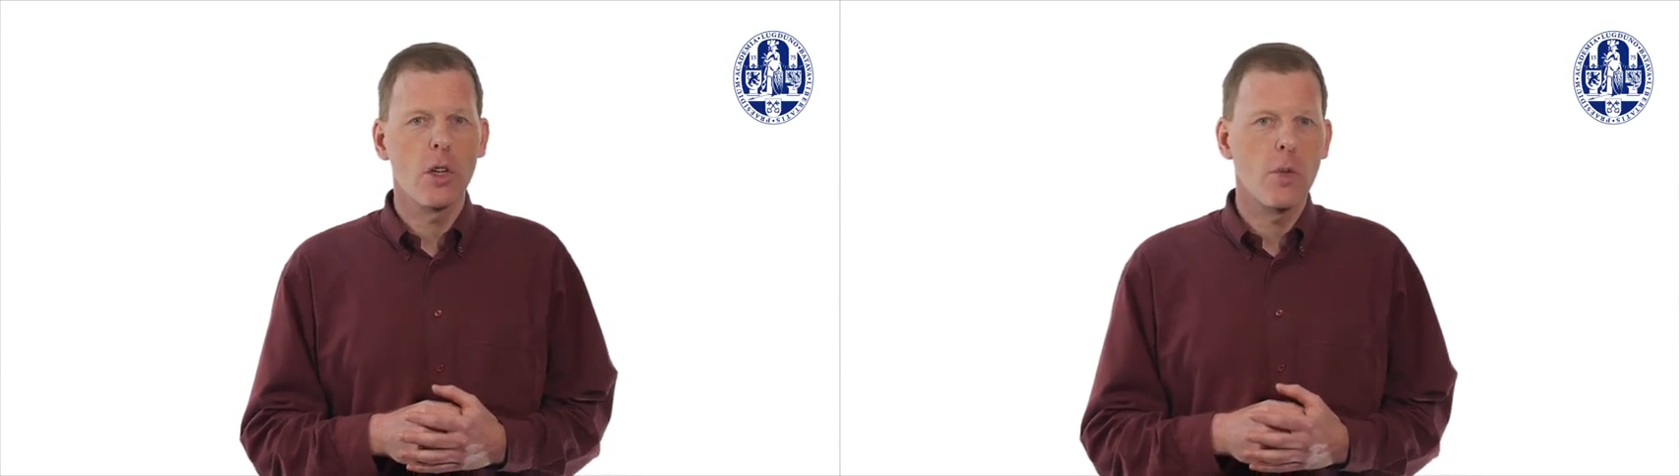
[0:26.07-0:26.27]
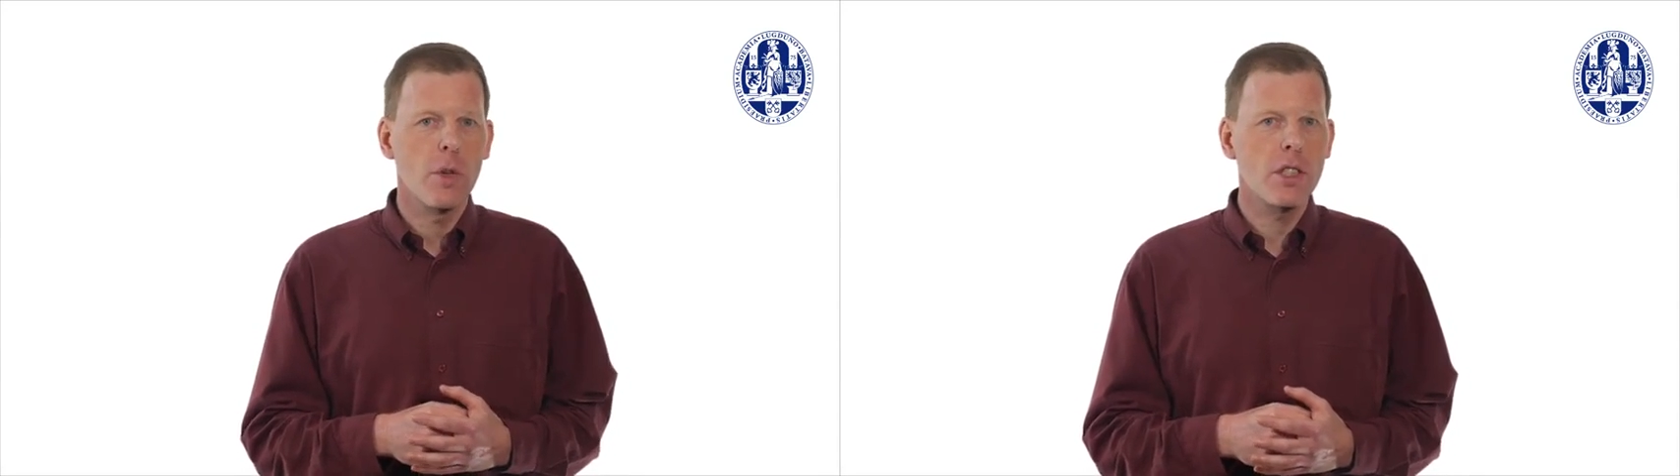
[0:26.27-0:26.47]

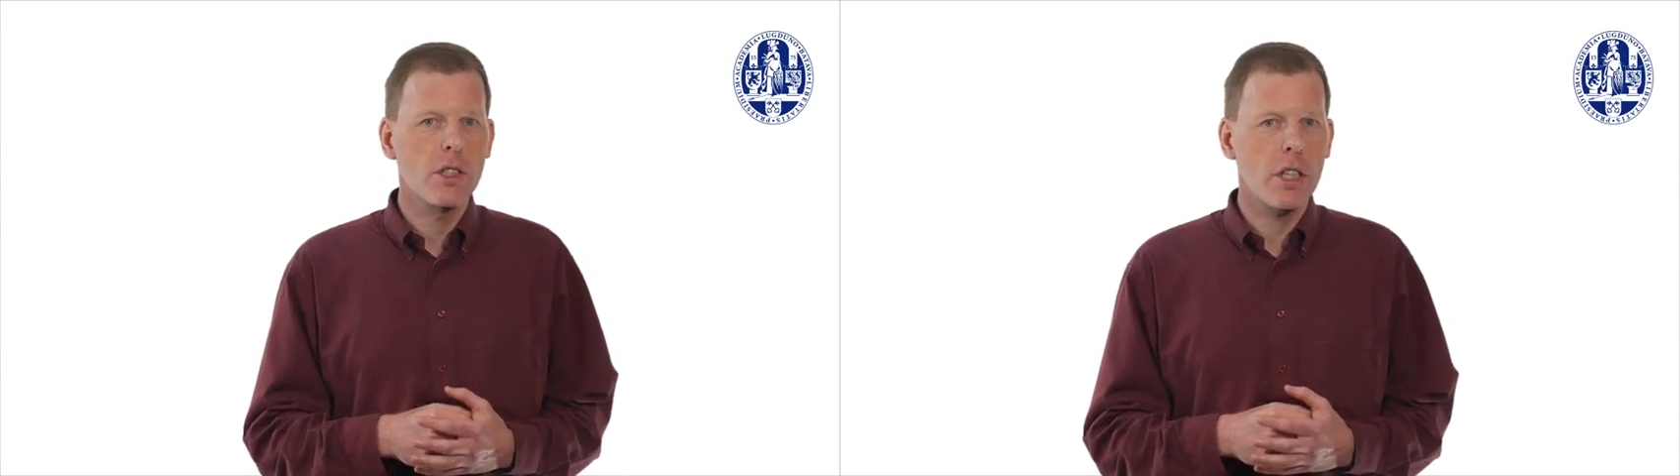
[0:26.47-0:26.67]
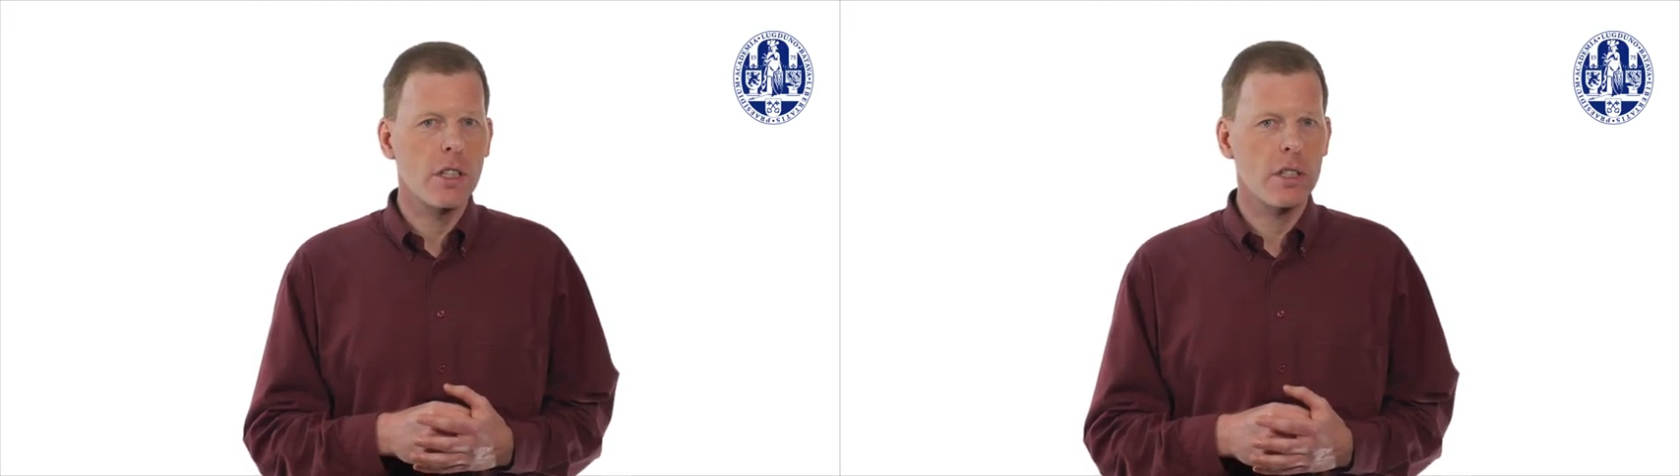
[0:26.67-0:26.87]
which
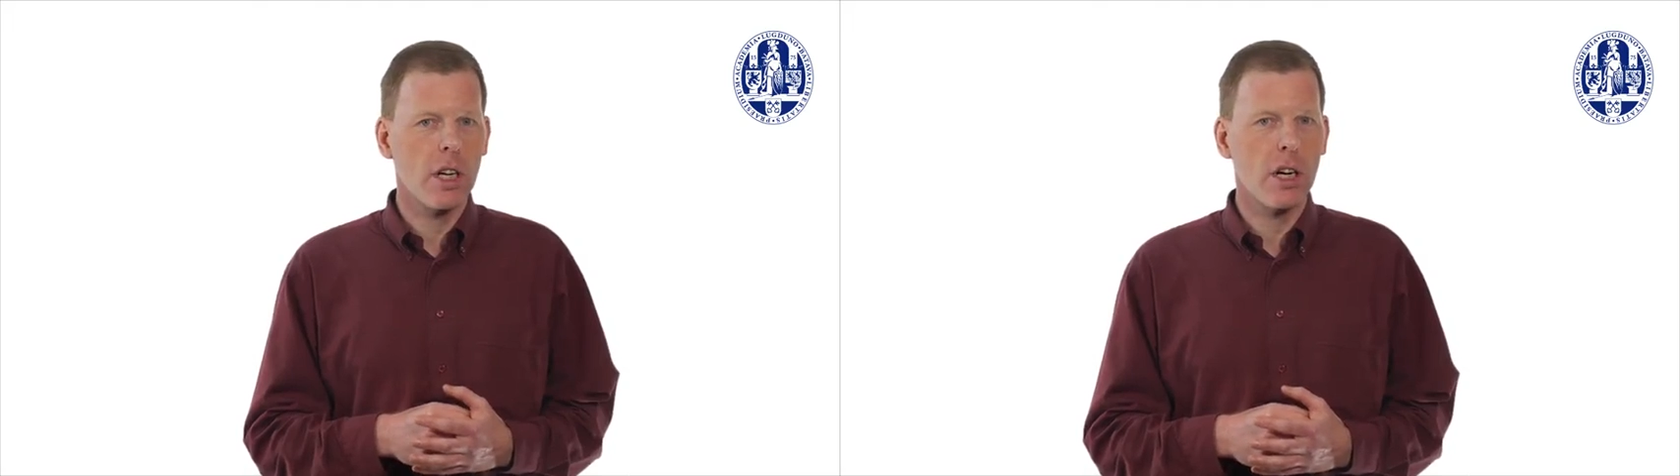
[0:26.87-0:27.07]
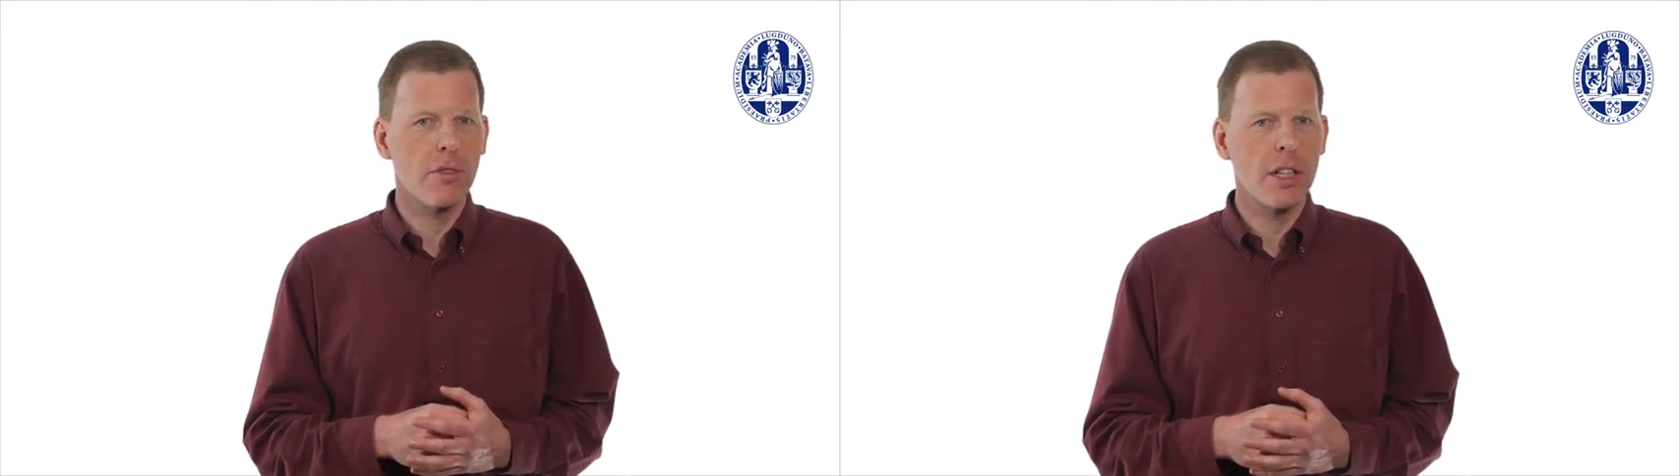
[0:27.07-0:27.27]
structures
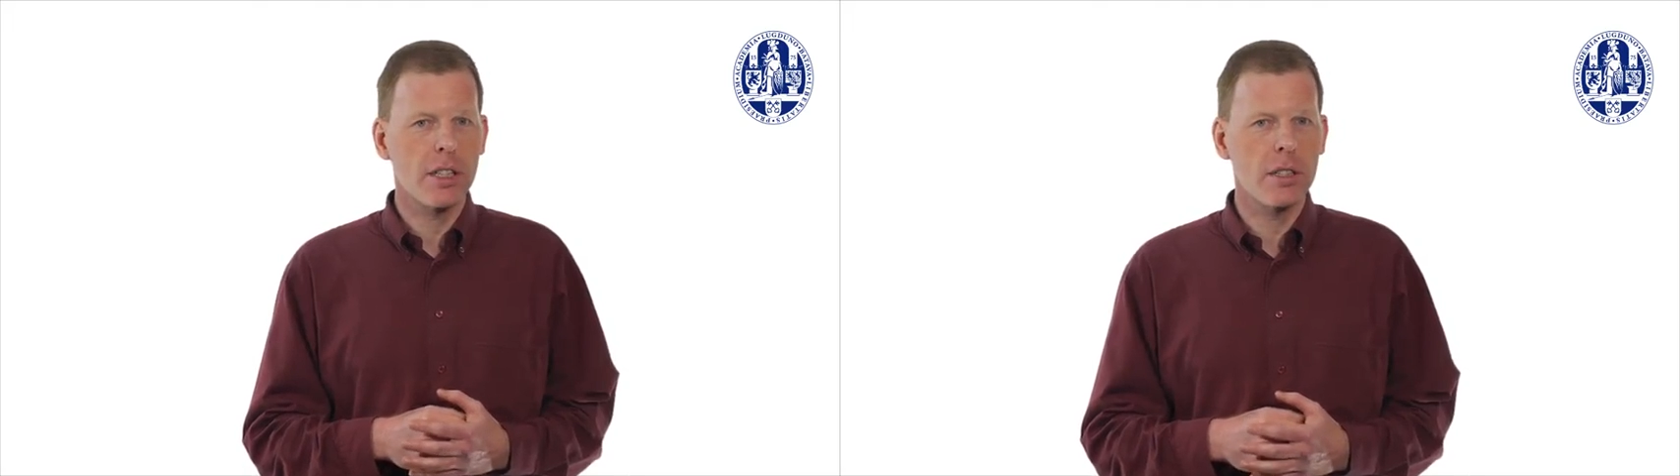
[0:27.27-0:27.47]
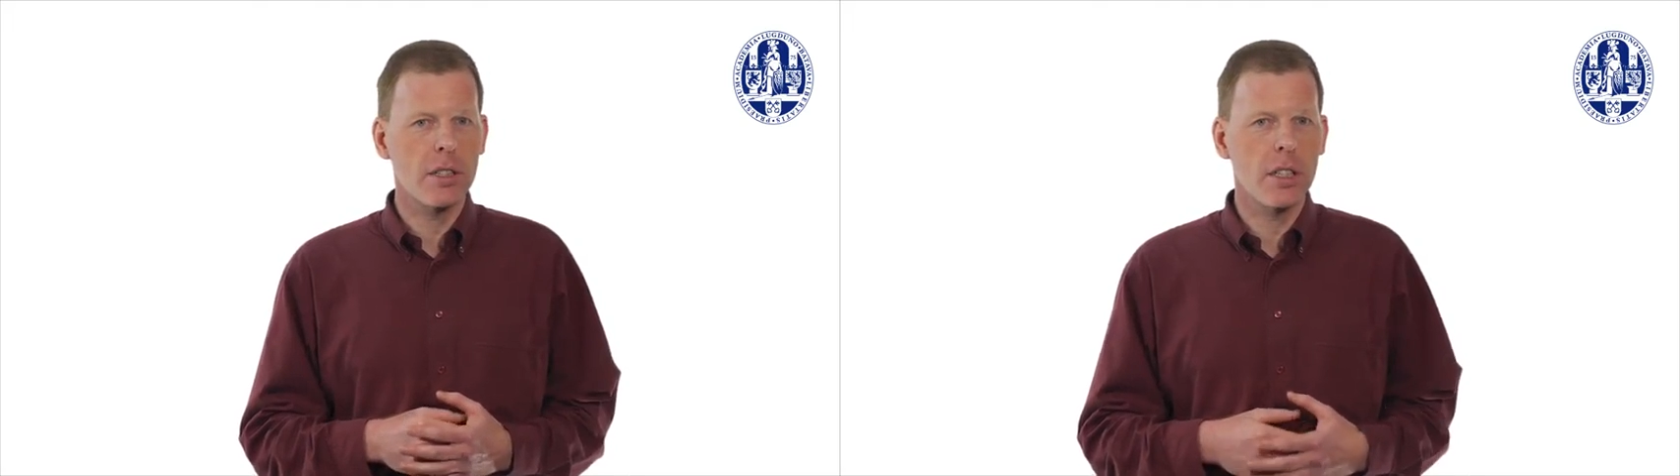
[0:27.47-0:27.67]
are
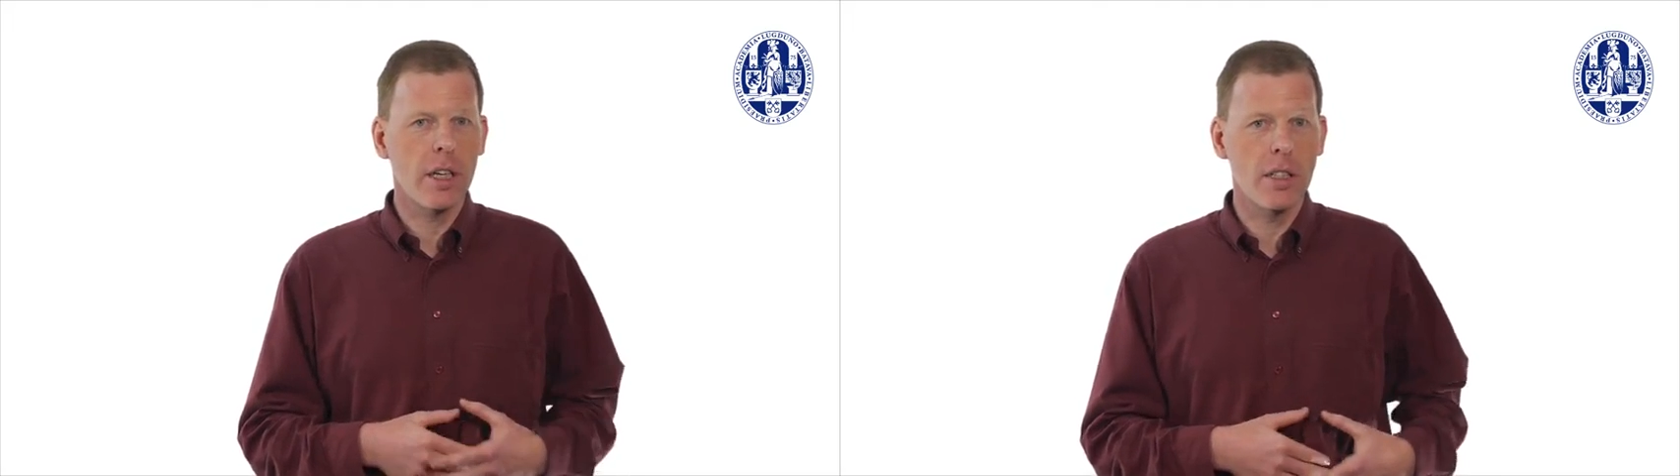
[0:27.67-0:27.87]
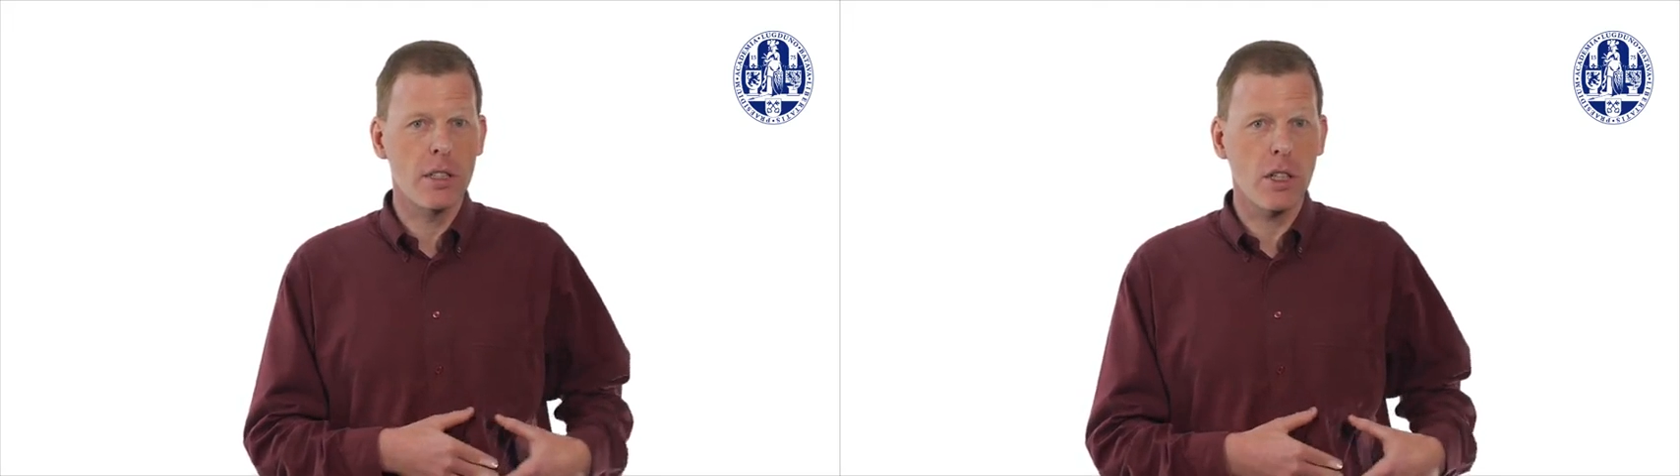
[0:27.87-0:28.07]
affected in
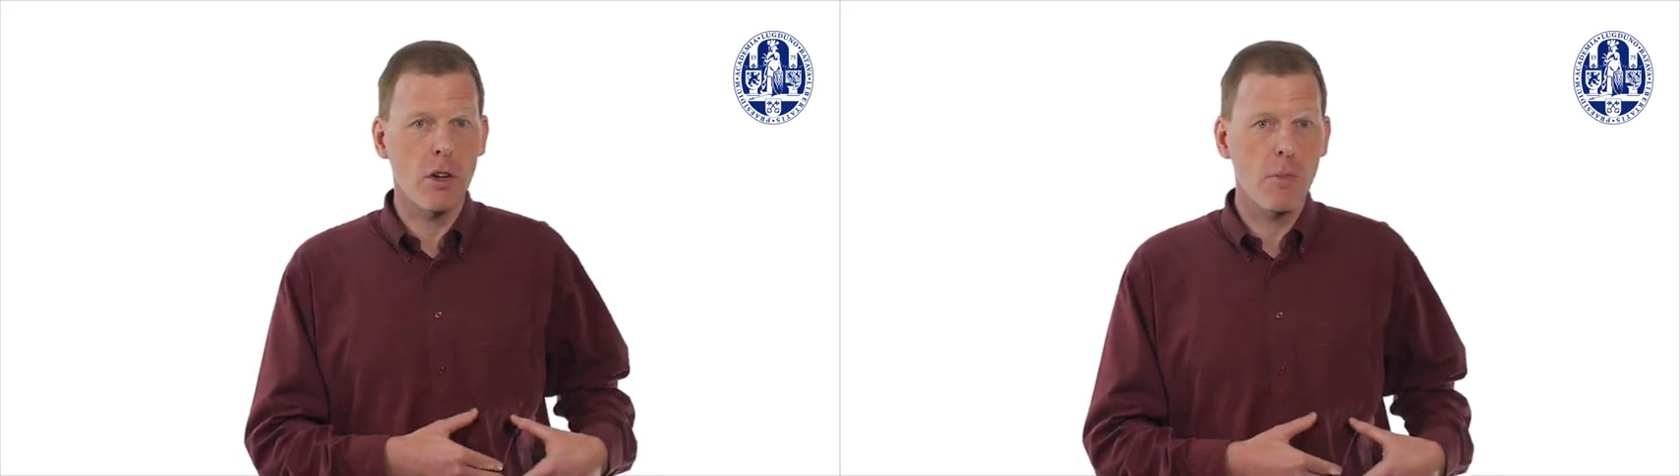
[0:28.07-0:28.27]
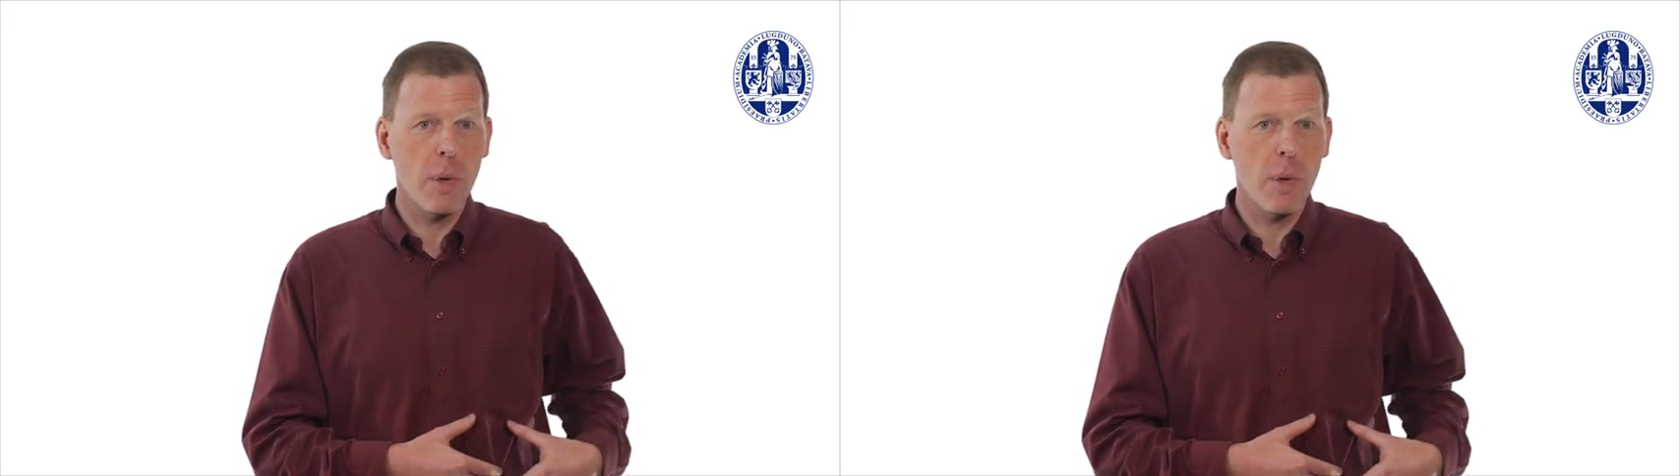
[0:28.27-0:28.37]
cases of